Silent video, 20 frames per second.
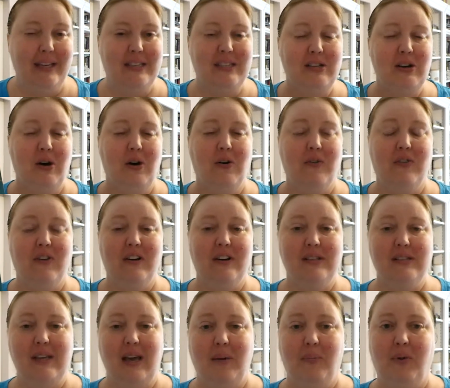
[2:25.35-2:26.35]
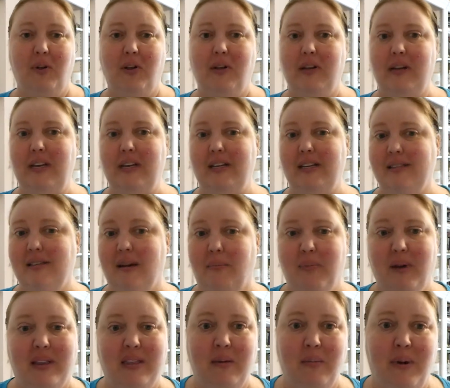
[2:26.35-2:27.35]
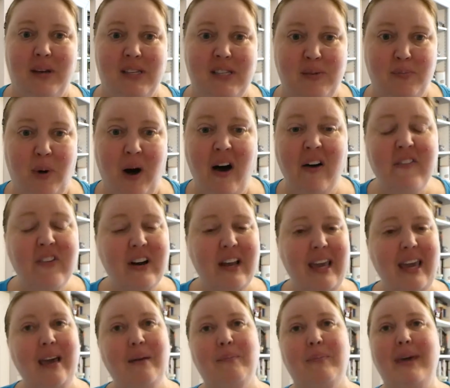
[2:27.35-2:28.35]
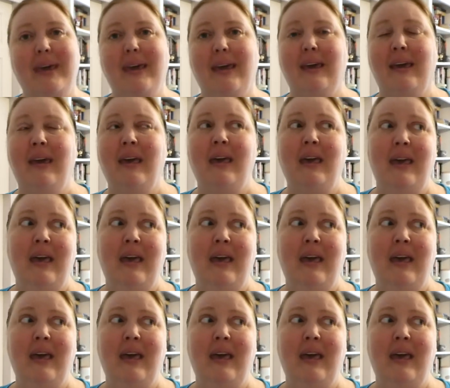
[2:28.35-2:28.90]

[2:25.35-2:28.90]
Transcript: So for example, he does not pick the best spot for camping,